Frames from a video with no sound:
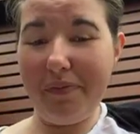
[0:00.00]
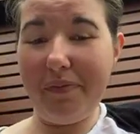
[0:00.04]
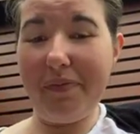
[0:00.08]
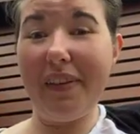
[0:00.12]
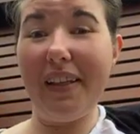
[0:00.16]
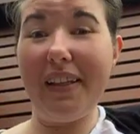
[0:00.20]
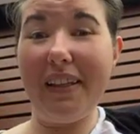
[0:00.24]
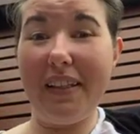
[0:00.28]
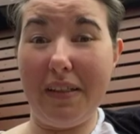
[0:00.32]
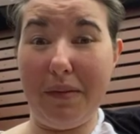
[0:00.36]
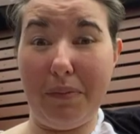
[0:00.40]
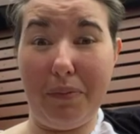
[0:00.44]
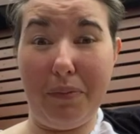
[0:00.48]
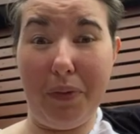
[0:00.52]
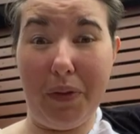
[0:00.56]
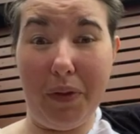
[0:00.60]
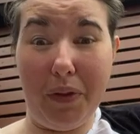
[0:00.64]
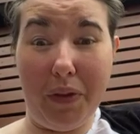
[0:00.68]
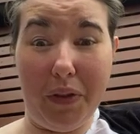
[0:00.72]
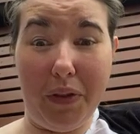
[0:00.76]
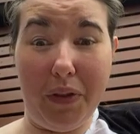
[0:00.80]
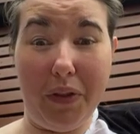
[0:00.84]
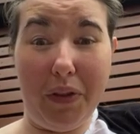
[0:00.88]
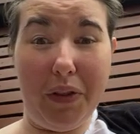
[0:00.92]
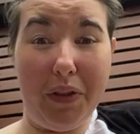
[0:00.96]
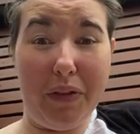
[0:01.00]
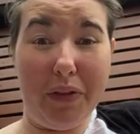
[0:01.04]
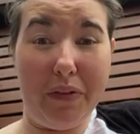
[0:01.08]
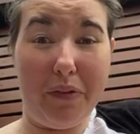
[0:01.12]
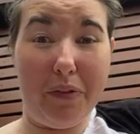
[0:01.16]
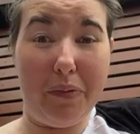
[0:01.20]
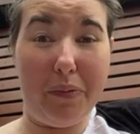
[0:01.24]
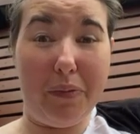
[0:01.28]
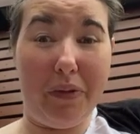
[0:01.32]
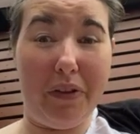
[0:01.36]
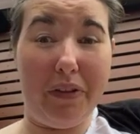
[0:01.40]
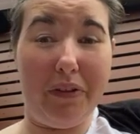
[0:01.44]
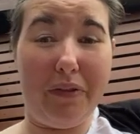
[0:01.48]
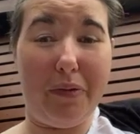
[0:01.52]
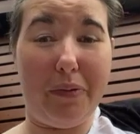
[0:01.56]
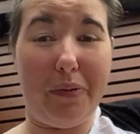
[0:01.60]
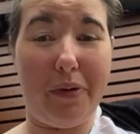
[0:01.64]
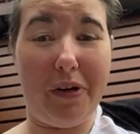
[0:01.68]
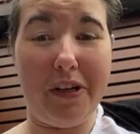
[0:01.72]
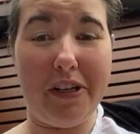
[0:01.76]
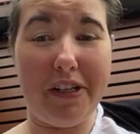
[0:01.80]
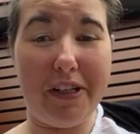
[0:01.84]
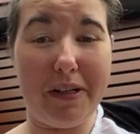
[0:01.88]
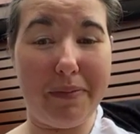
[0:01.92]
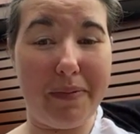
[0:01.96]
It's a beautiful, beautiful
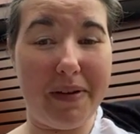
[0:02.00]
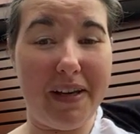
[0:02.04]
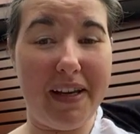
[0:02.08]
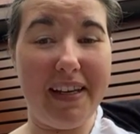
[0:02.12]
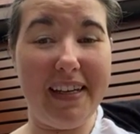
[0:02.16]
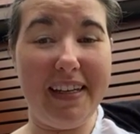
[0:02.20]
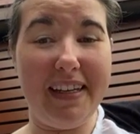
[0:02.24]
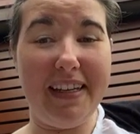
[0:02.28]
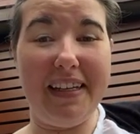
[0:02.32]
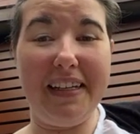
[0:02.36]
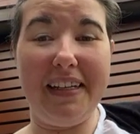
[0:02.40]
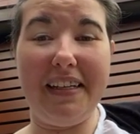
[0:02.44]
project bag.